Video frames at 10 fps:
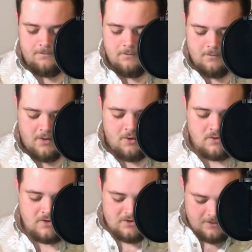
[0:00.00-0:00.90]
But those
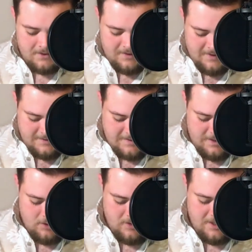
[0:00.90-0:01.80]
are some of the things that
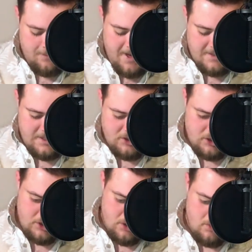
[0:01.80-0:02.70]
you need to pay attention
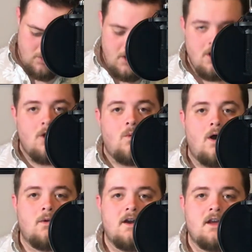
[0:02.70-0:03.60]
to while
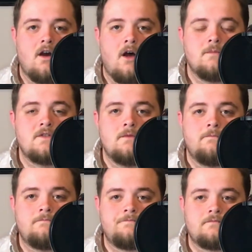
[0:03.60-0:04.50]
running comps.
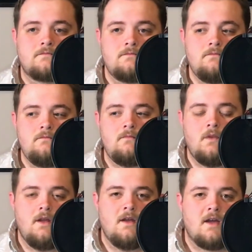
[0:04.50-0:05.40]

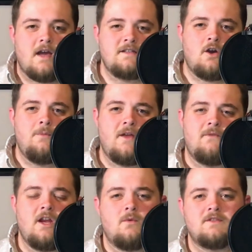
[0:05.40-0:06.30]
Guys, I hope that
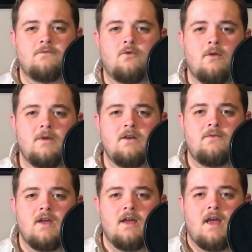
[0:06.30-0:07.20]
video was informative.
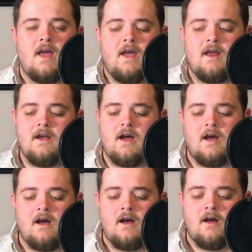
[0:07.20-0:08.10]
And
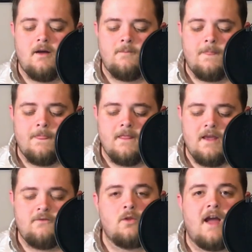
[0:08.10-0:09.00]

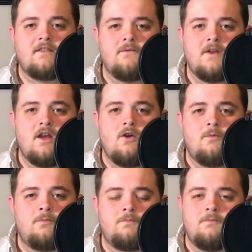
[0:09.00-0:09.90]
if you liked the video,
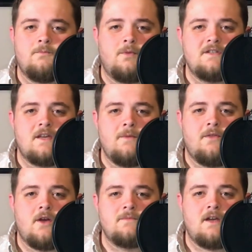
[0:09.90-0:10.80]
please give me a
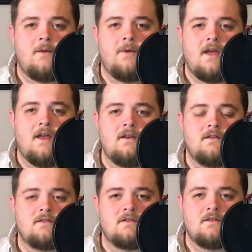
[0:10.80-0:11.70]
thumbs up and
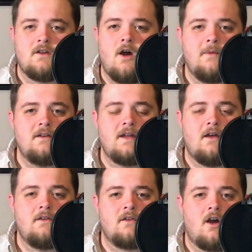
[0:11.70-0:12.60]
comment down
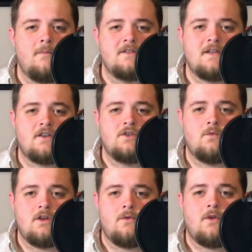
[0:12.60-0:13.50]
in the comment section
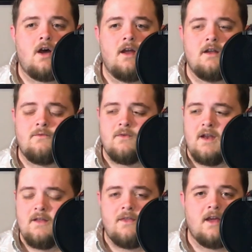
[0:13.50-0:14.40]
what you thought, if
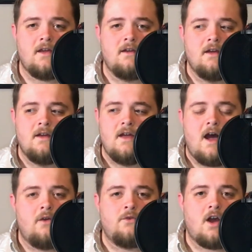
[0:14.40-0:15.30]
anything I
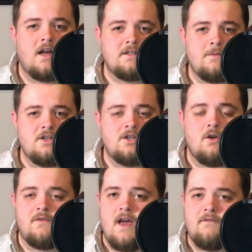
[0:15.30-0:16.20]
forgot to mention, or
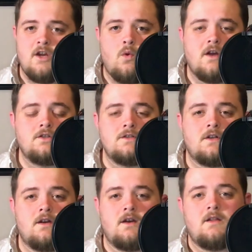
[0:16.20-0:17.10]
if you have any questions on
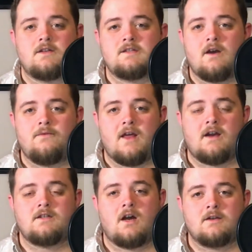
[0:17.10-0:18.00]
any of the stuff that I
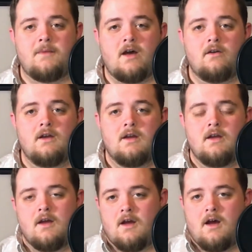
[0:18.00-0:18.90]
talked about.
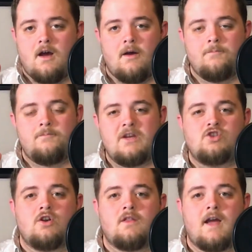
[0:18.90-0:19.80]
Be
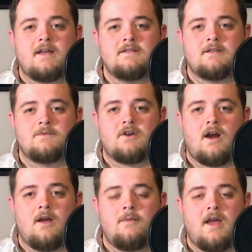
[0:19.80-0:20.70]
sure to like and
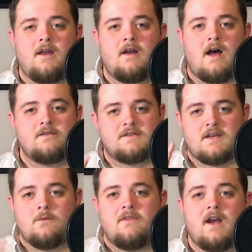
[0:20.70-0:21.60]
subscribe, and I'll see
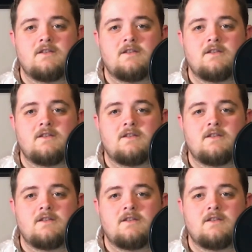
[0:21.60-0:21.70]
you in the next